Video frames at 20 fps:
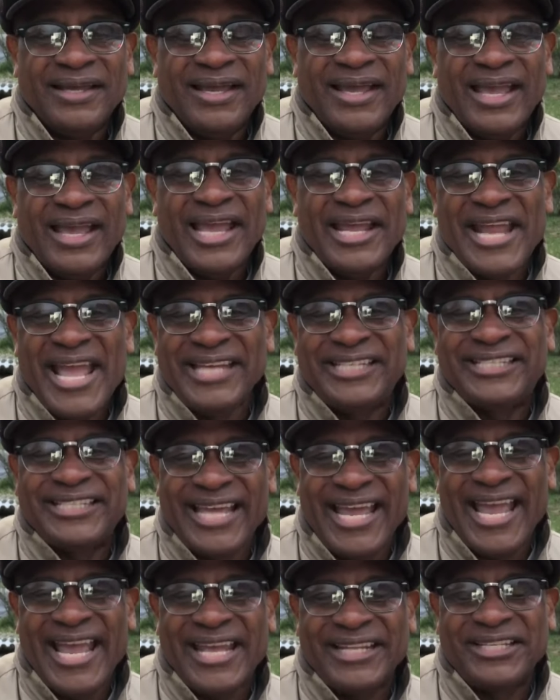And they
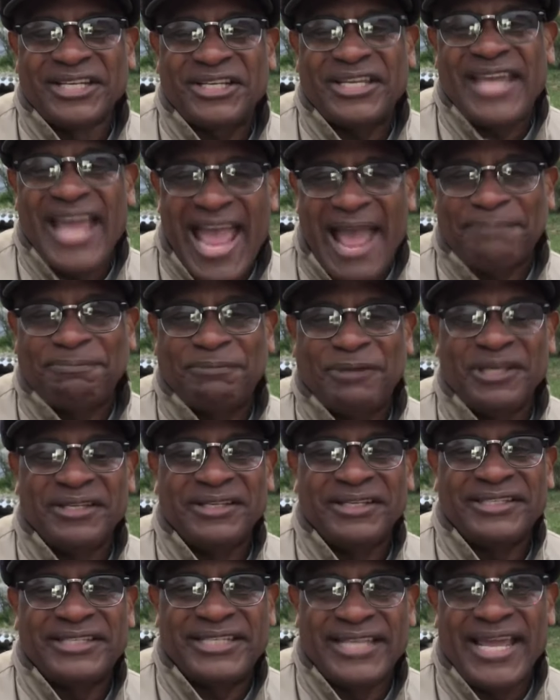said, the
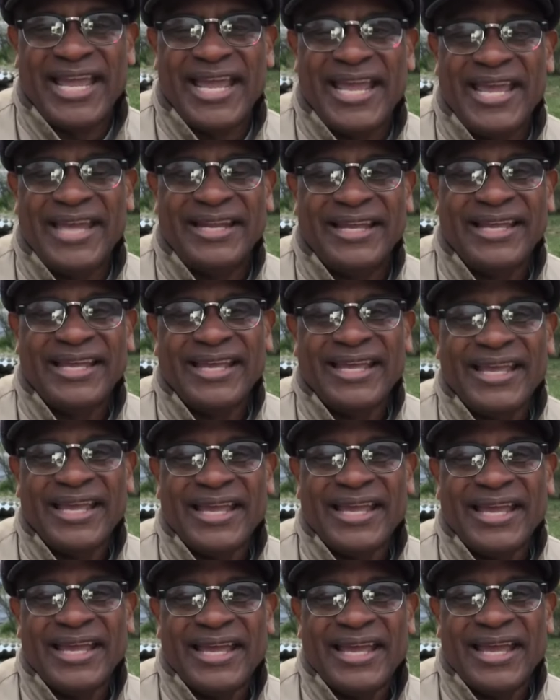captain said,
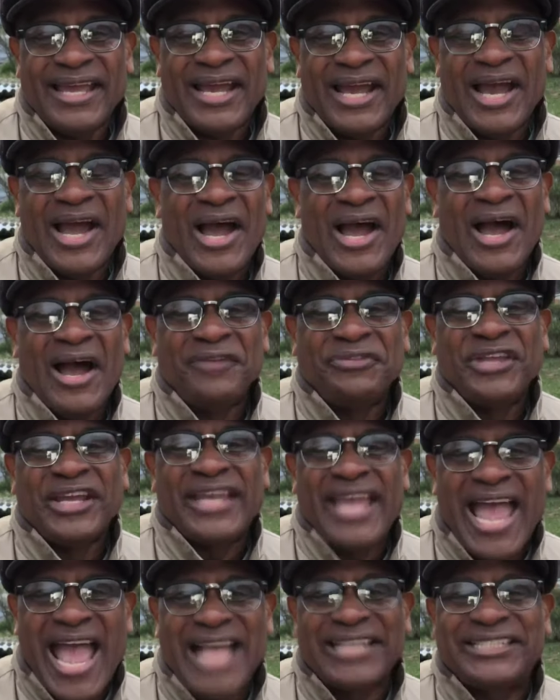the
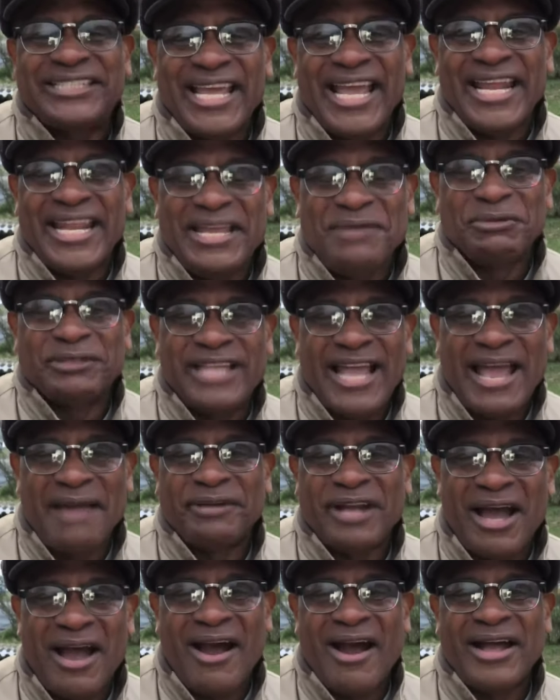guy said he was having
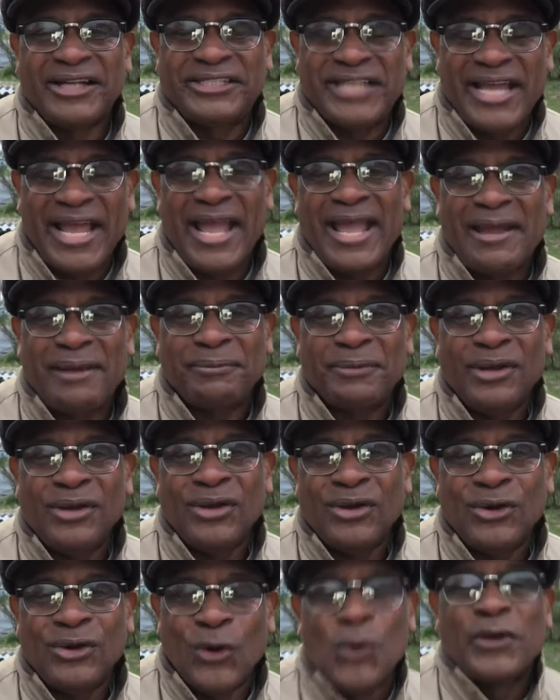a hard time.
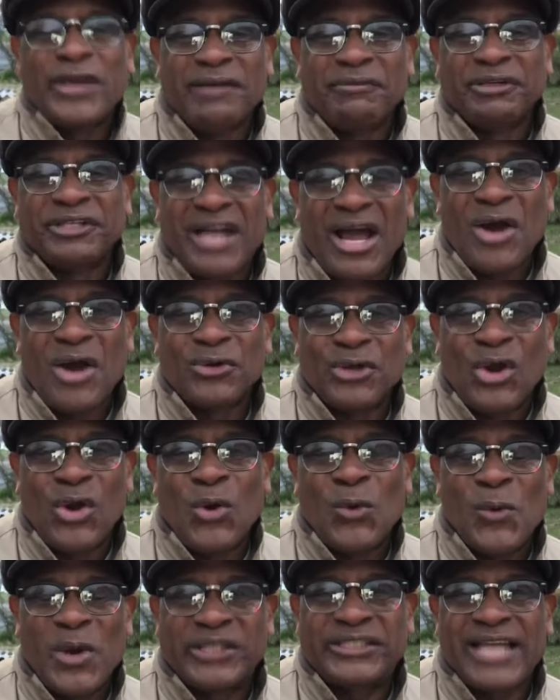Who give a
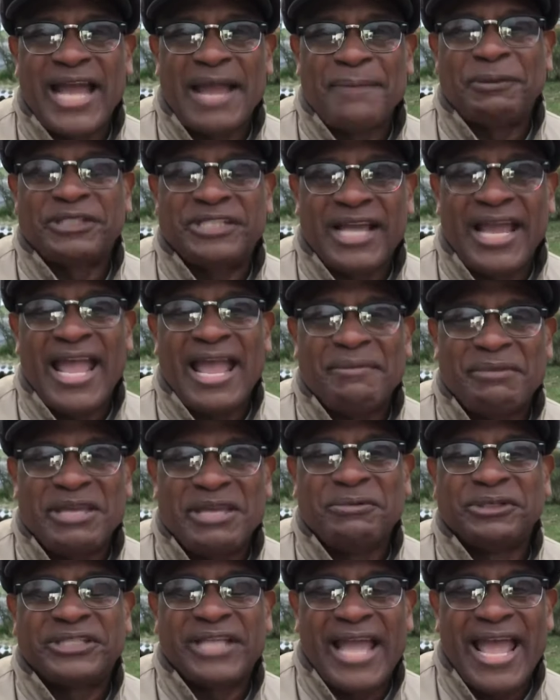doggone what type of time he
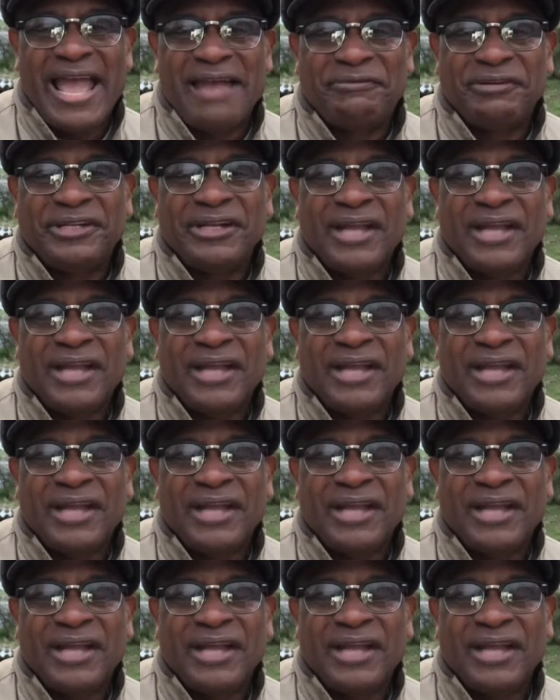was having?